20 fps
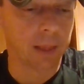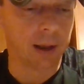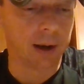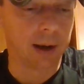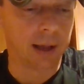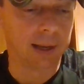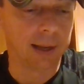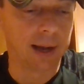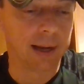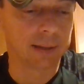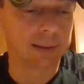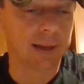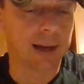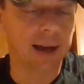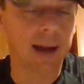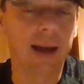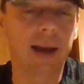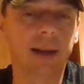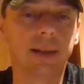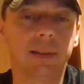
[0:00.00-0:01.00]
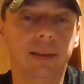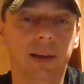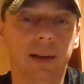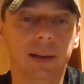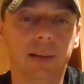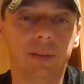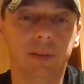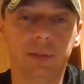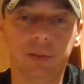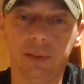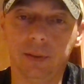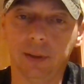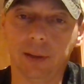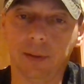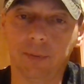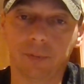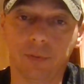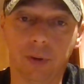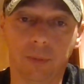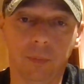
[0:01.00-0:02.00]
And I like the access
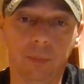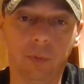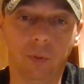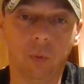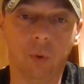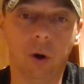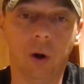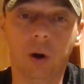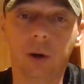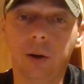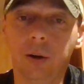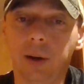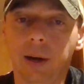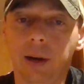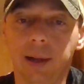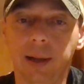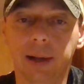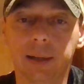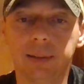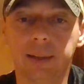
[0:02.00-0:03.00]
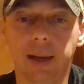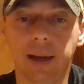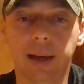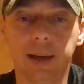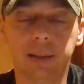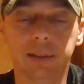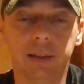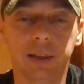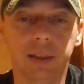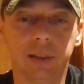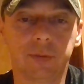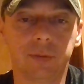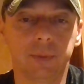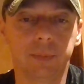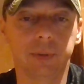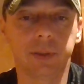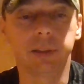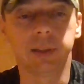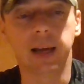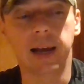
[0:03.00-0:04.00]
from the water. I like the access from
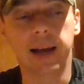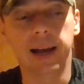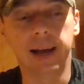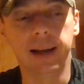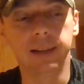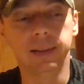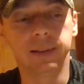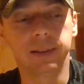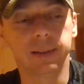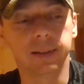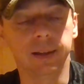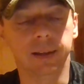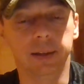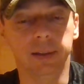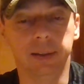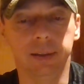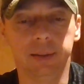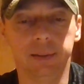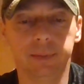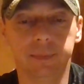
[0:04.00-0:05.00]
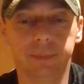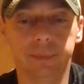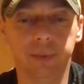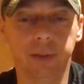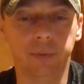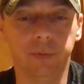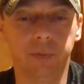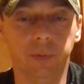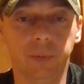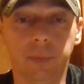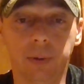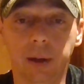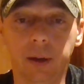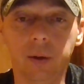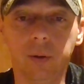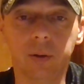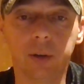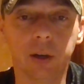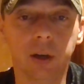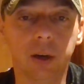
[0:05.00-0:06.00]
sides, from
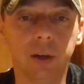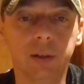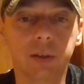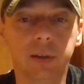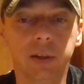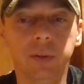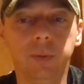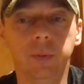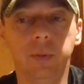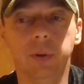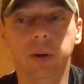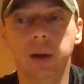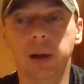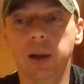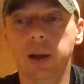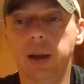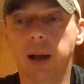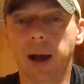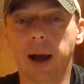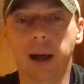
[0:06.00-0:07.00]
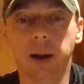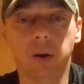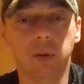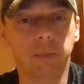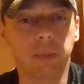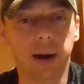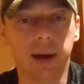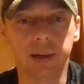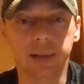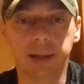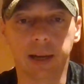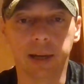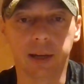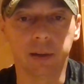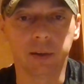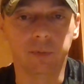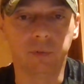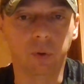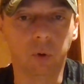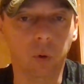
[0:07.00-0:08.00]
hill country. I don't mind
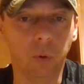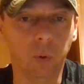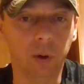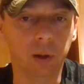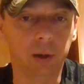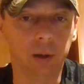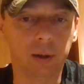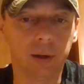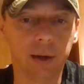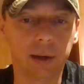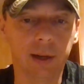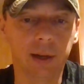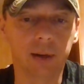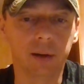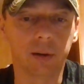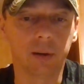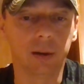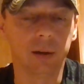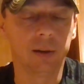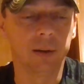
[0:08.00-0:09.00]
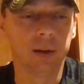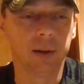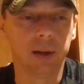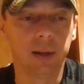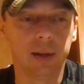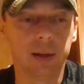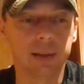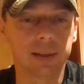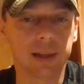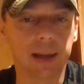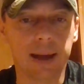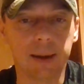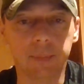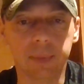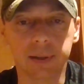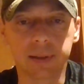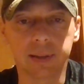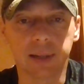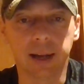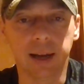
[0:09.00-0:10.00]
taking a four-wheeler in or a side
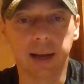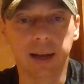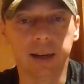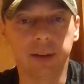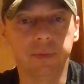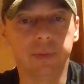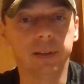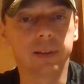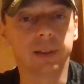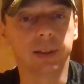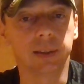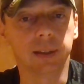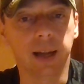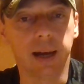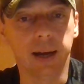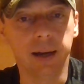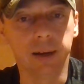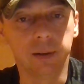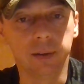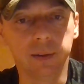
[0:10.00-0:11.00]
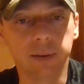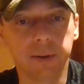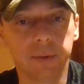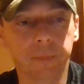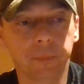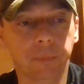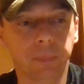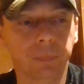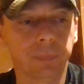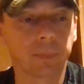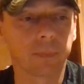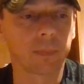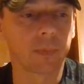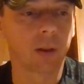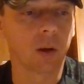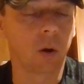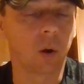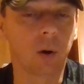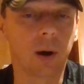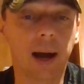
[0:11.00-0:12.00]
by side if it's allowed,
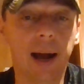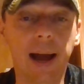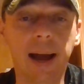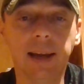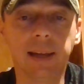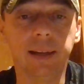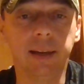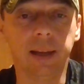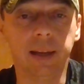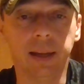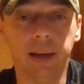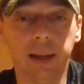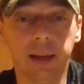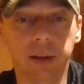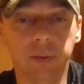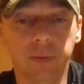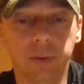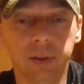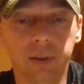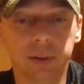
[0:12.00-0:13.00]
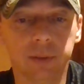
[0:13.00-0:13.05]
or hiking in even.